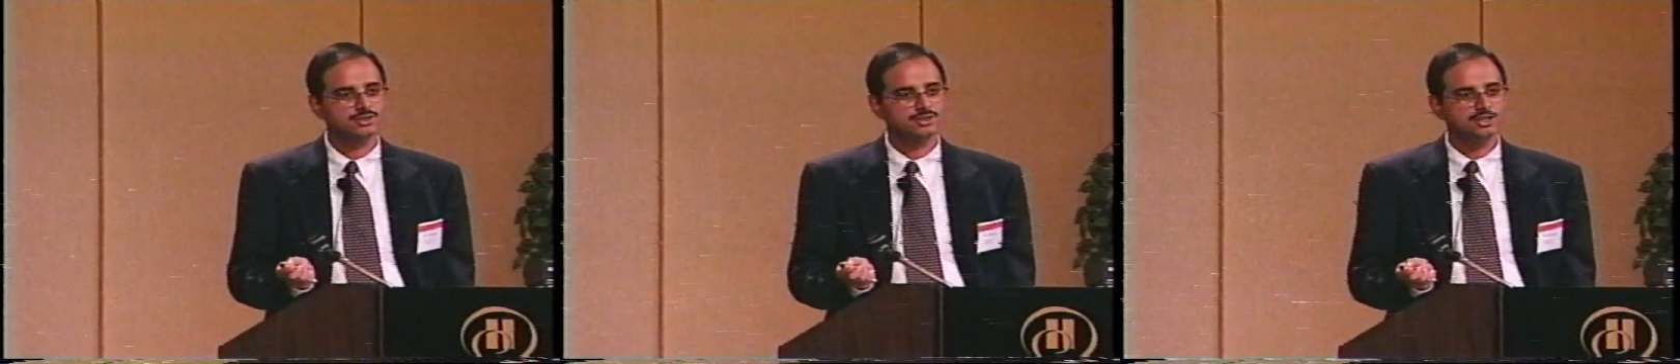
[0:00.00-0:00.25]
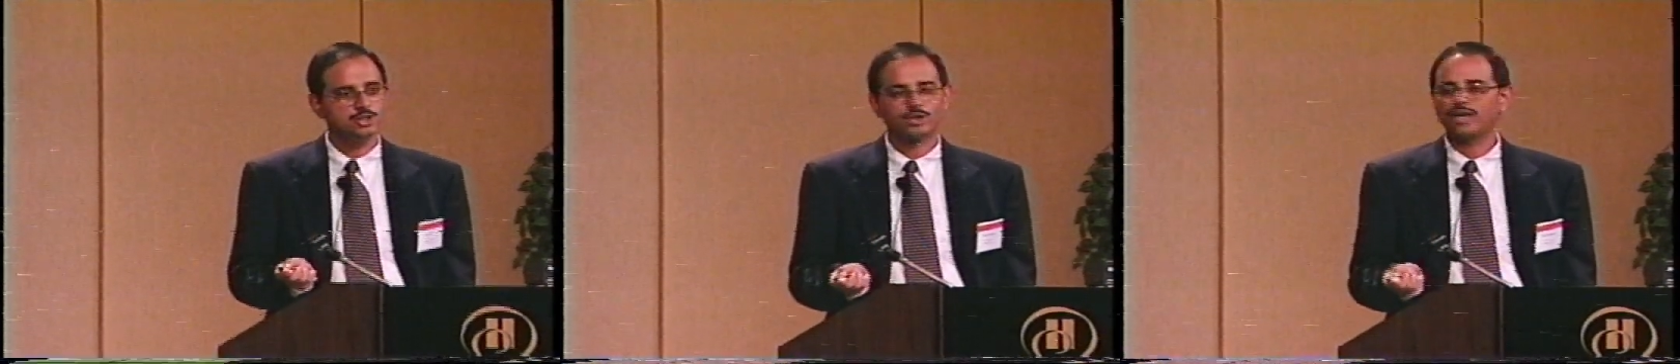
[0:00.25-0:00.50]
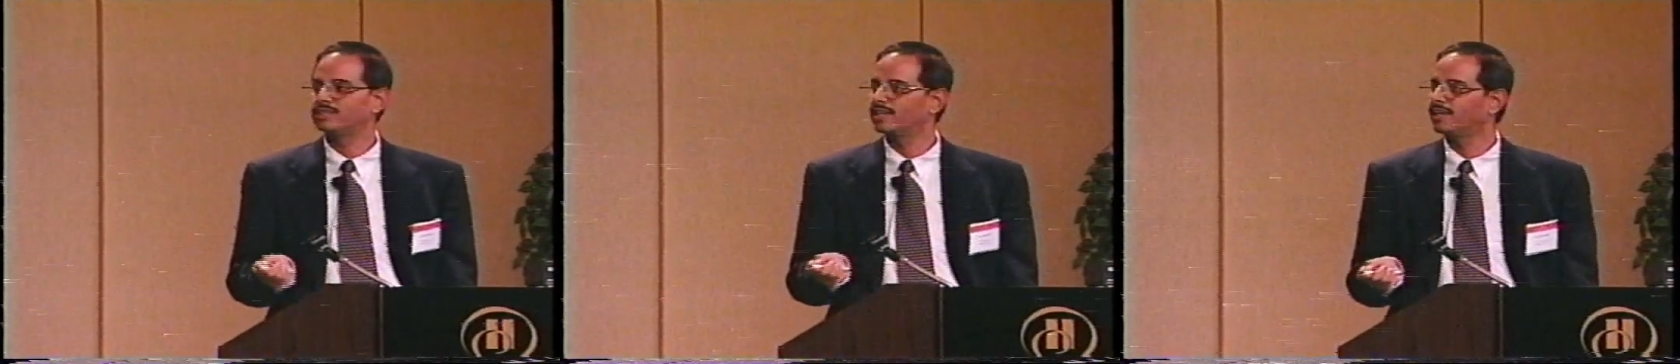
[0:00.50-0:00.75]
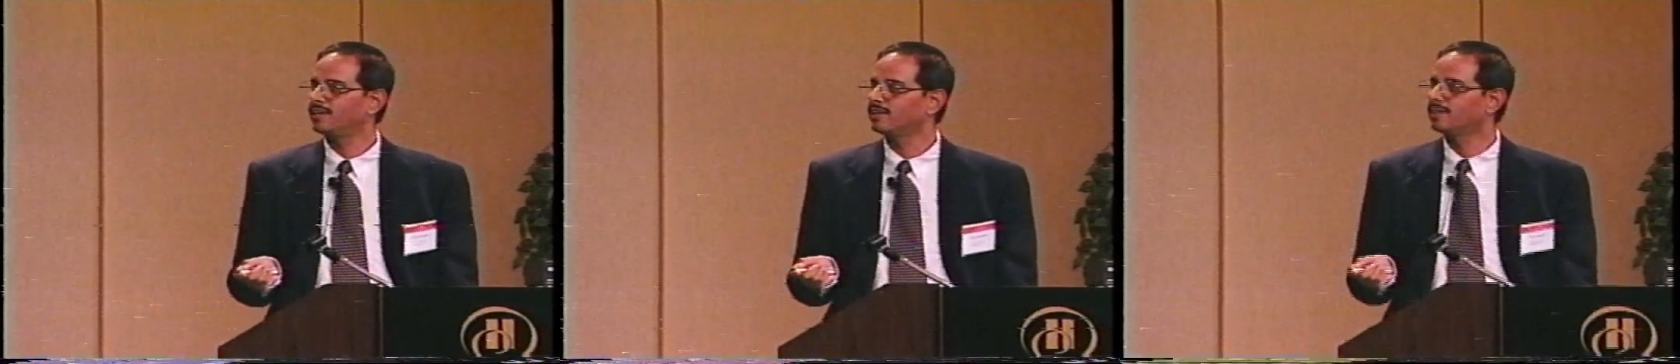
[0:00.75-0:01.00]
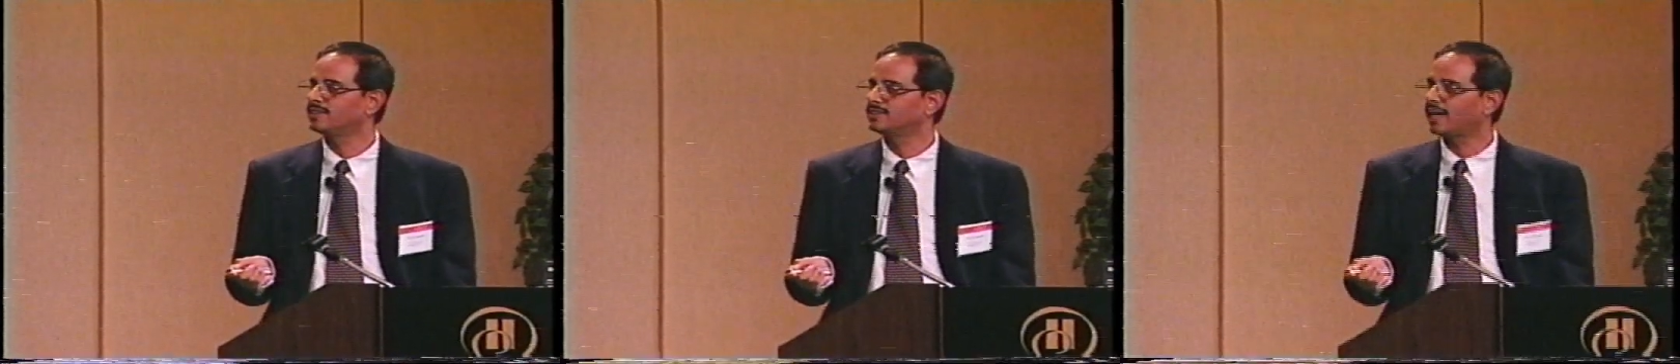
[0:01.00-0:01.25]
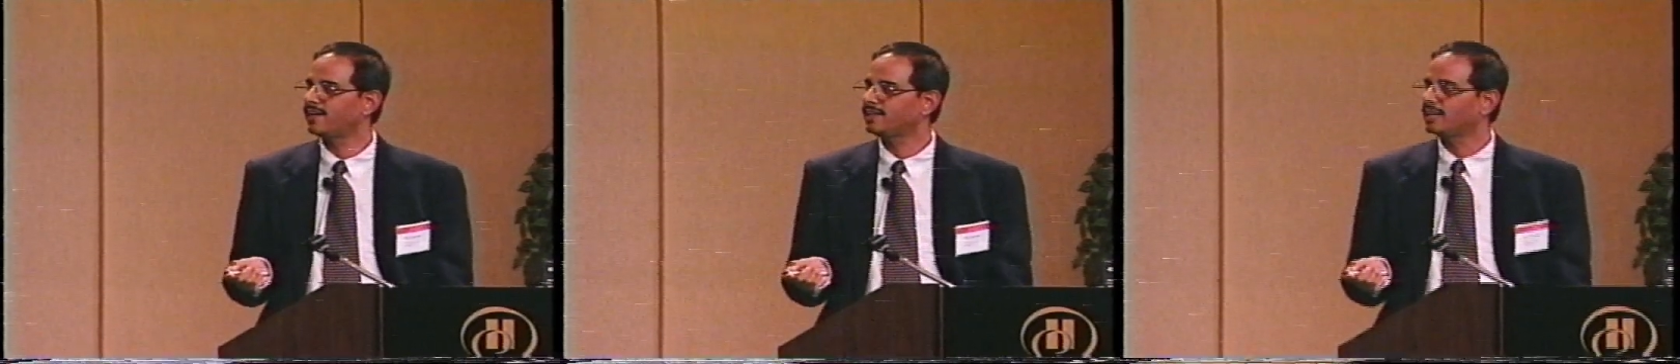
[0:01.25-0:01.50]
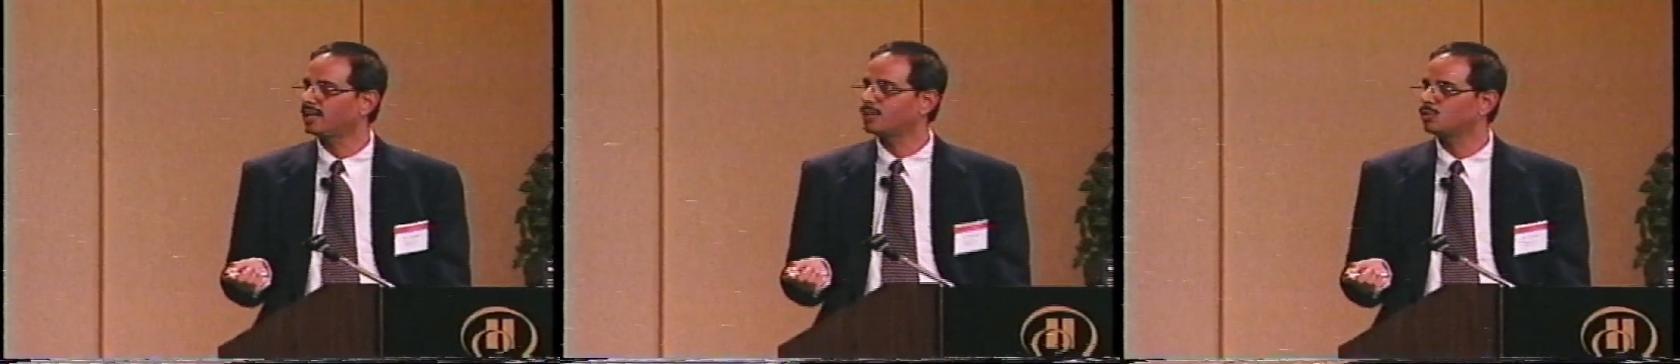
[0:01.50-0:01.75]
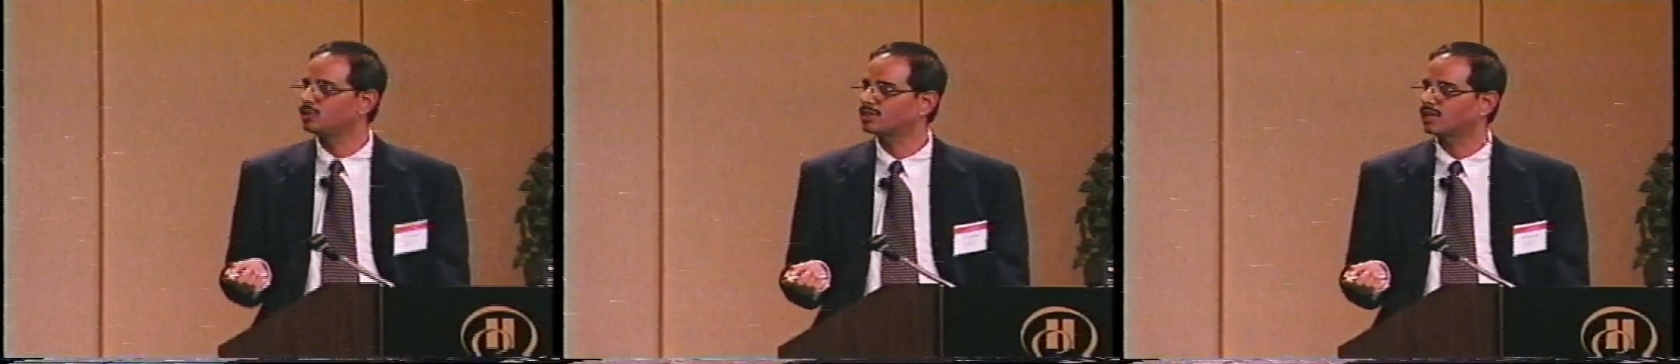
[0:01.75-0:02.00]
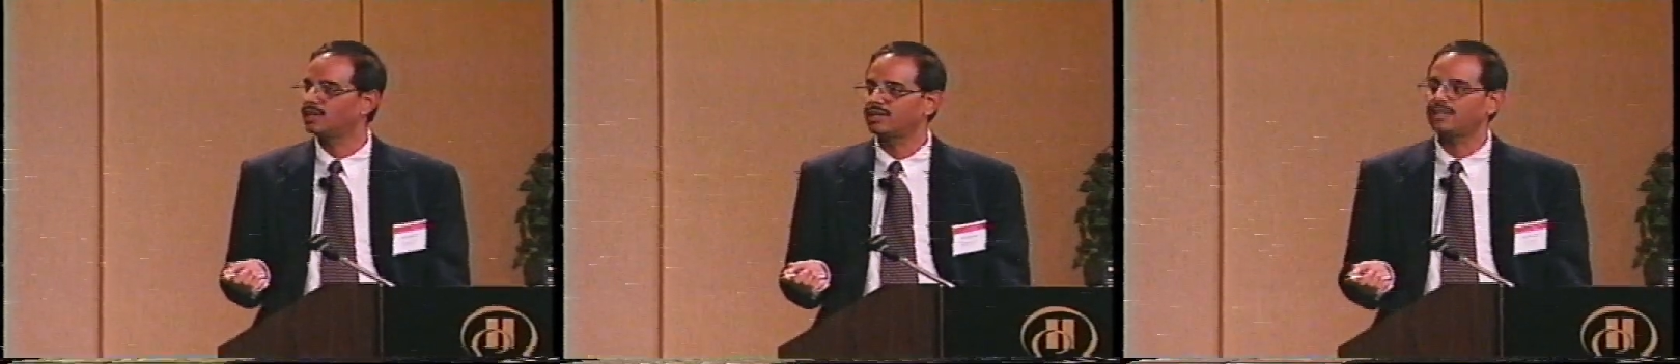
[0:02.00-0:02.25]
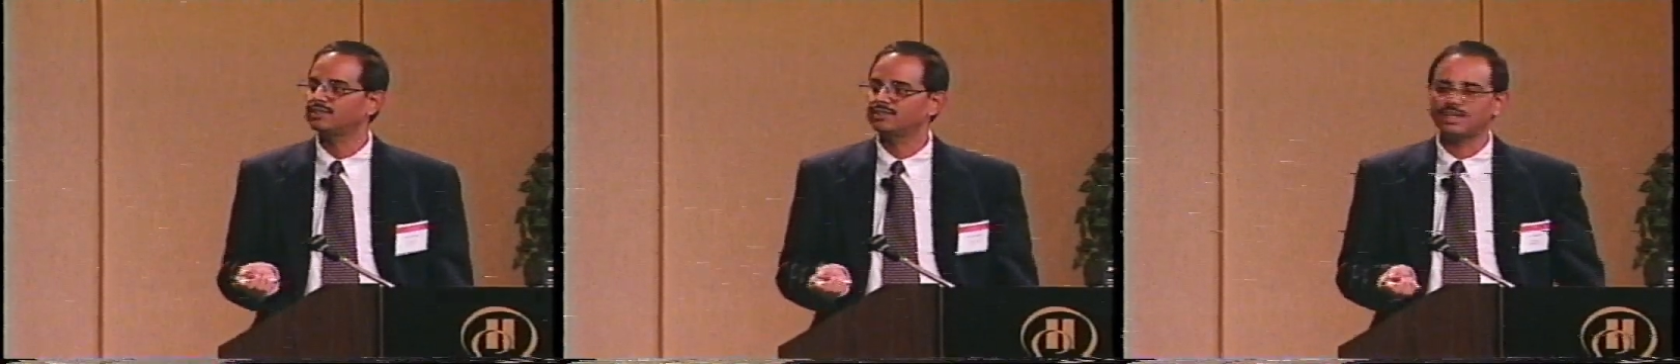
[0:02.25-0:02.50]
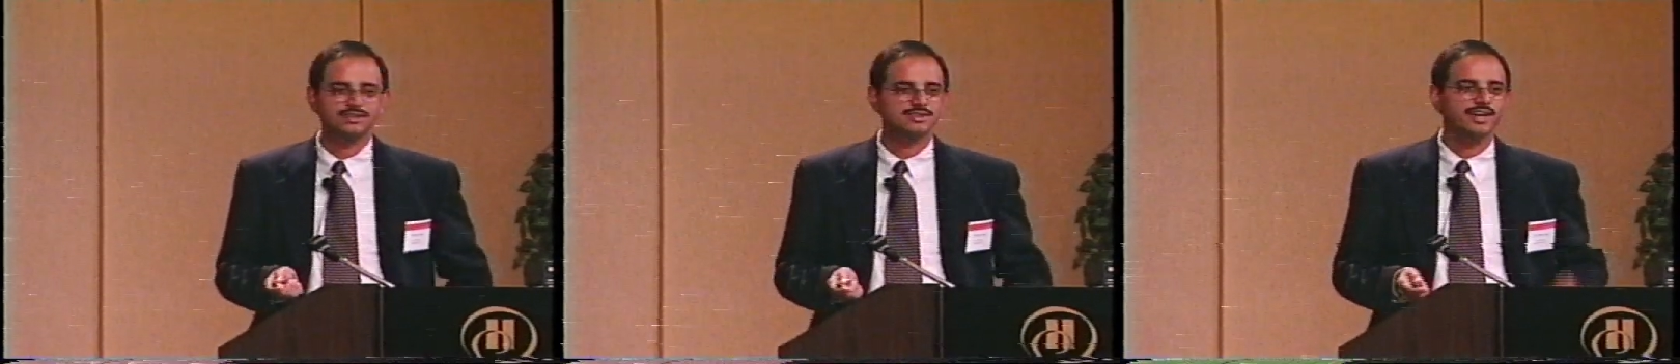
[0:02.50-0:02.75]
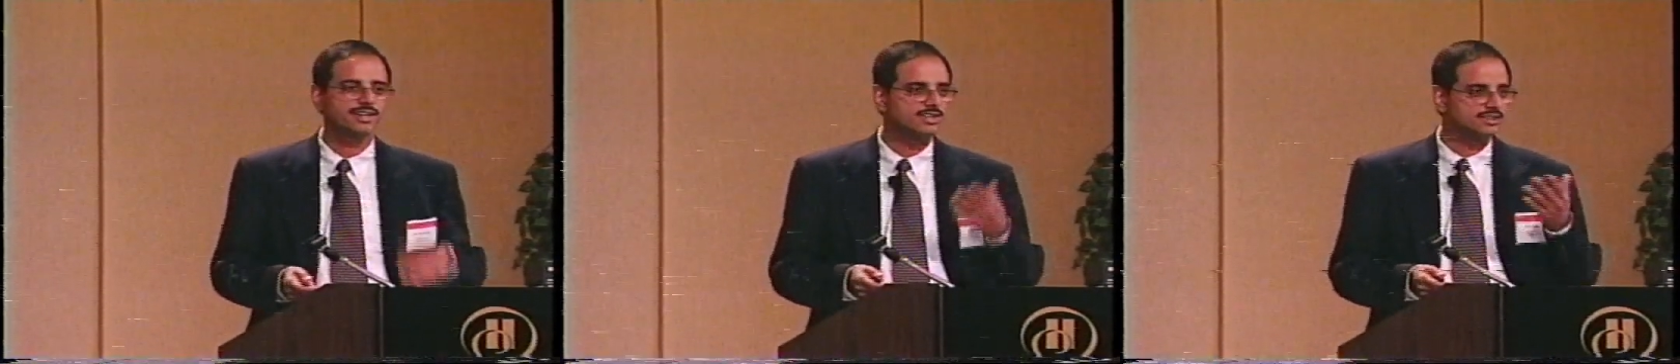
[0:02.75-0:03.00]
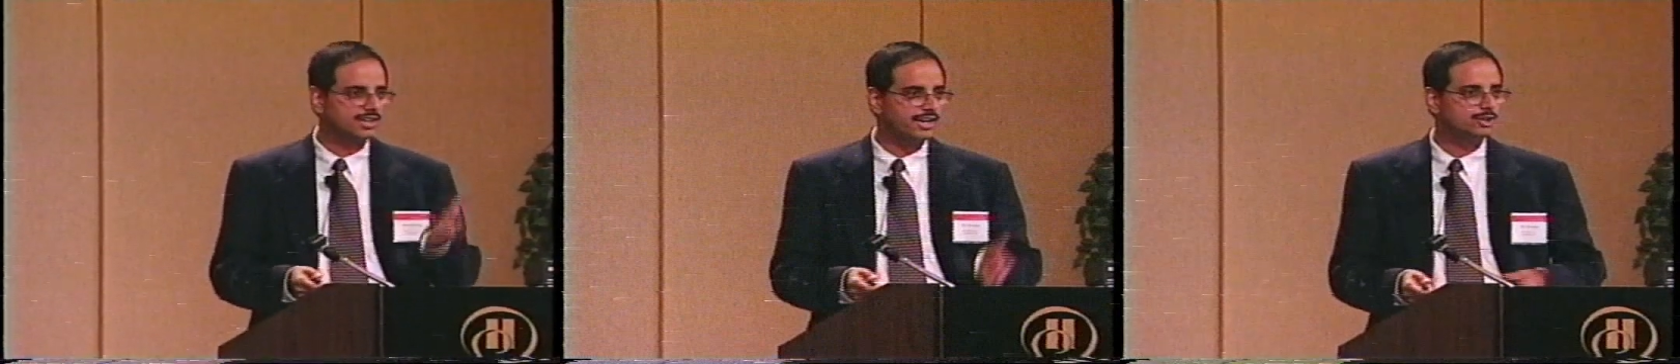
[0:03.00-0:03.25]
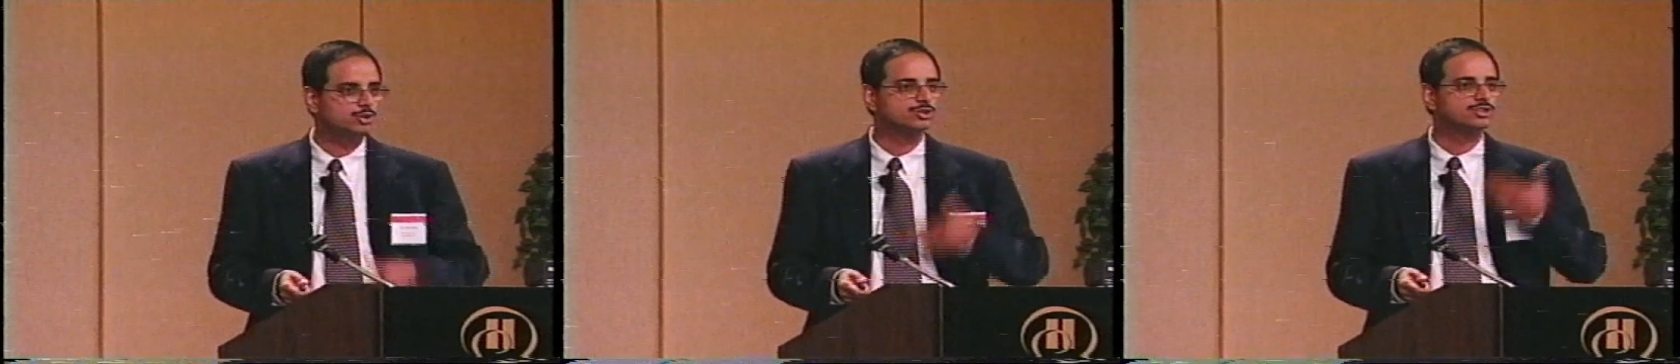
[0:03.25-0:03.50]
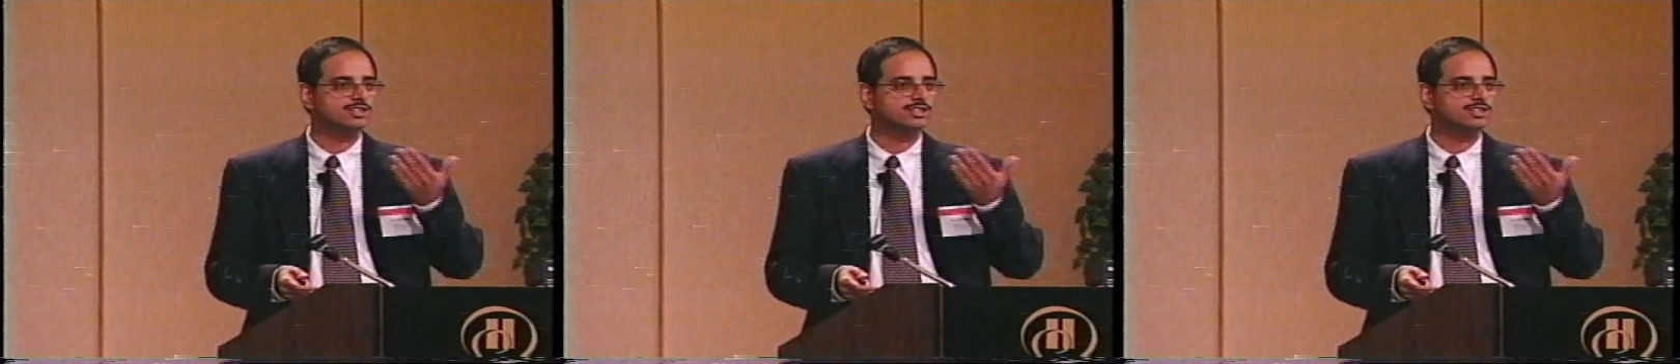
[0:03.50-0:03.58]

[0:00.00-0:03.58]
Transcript: you can generate a design kit which contains things like design rules,